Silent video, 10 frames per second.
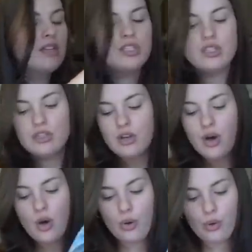
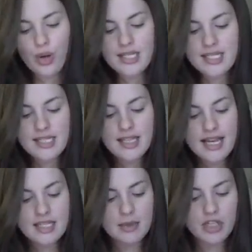so since the
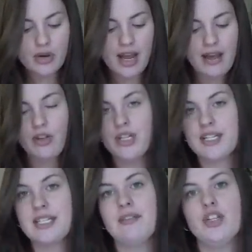last time I showed it, I've only
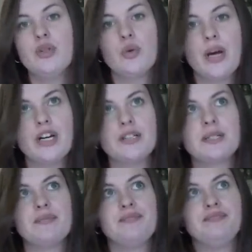done seven new squares.